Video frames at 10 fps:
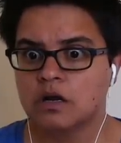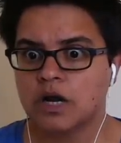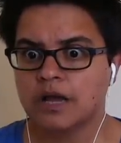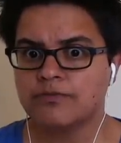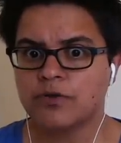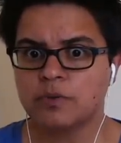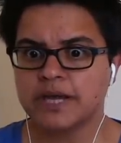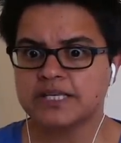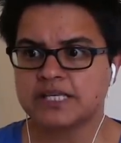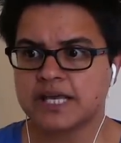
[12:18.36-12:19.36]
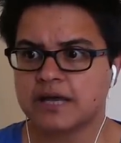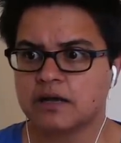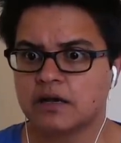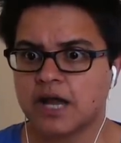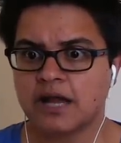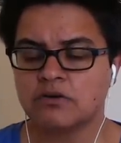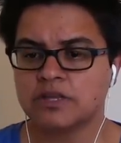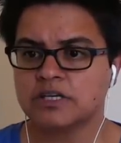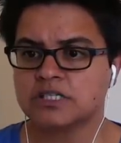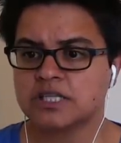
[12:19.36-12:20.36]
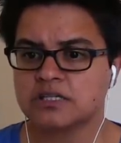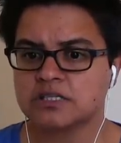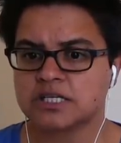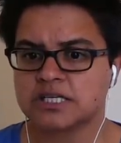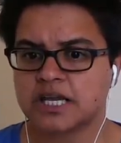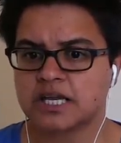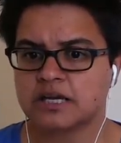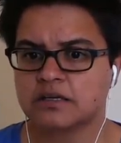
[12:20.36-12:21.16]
How far away is it? How long are these things gonna take?